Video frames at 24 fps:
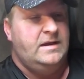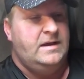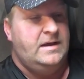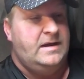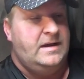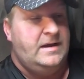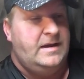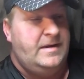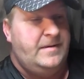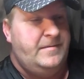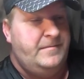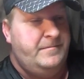
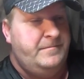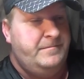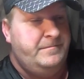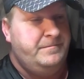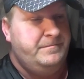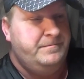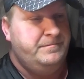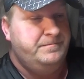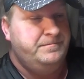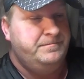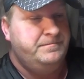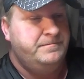Um,
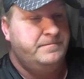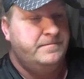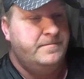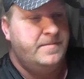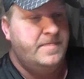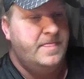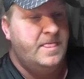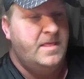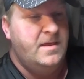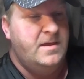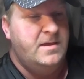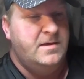
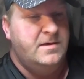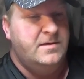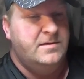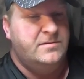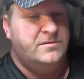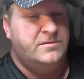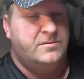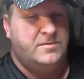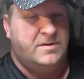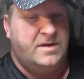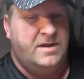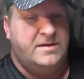
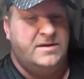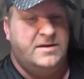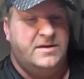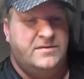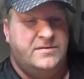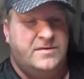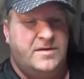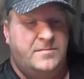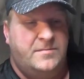so what I did is I